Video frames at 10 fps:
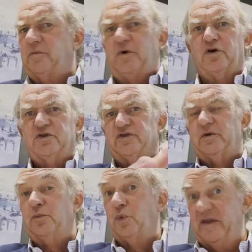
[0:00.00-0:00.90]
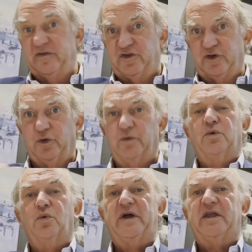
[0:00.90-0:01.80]
box from when till
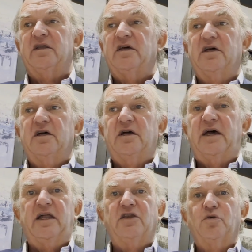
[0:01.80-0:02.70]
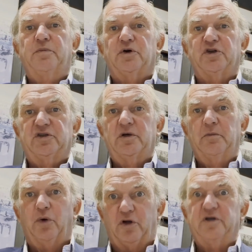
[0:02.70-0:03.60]
when, and you push
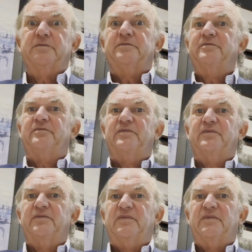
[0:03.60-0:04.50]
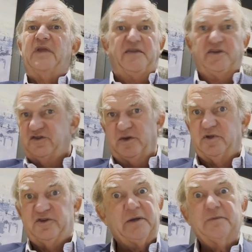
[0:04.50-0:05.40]
book. And it's as simple
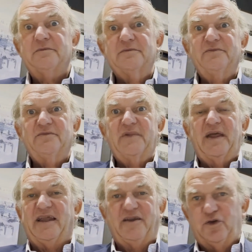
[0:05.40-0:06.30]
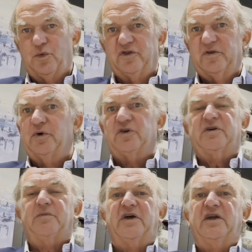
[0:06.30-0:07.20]
as that. And if you want to book
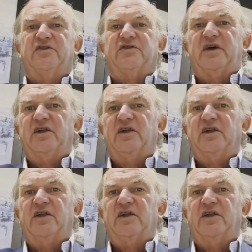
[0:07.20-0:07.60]
some dates and